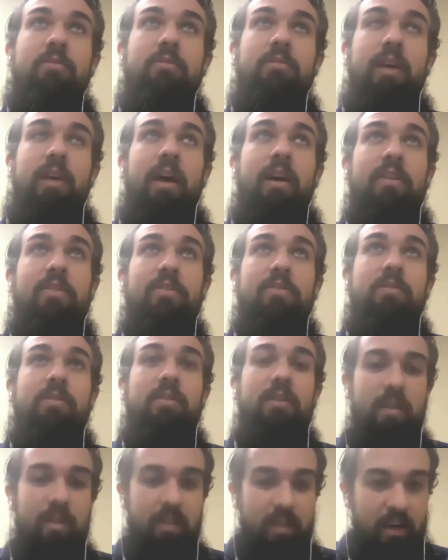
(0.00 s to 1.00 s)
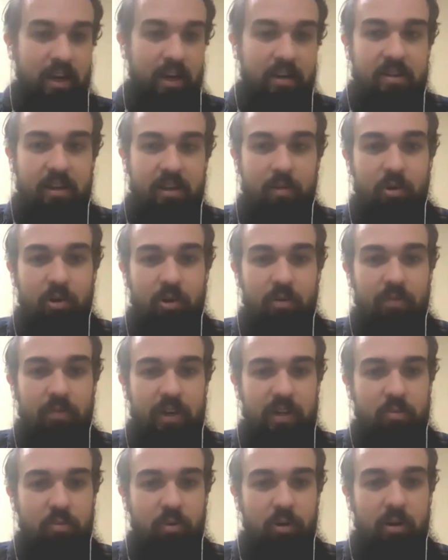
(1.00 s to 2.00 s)
test the next time you're on
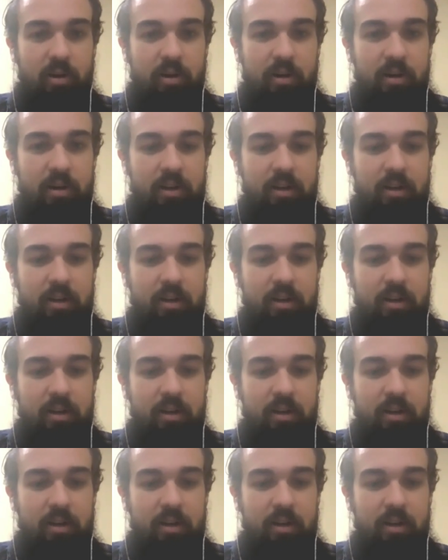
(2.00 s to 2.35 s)
Facebook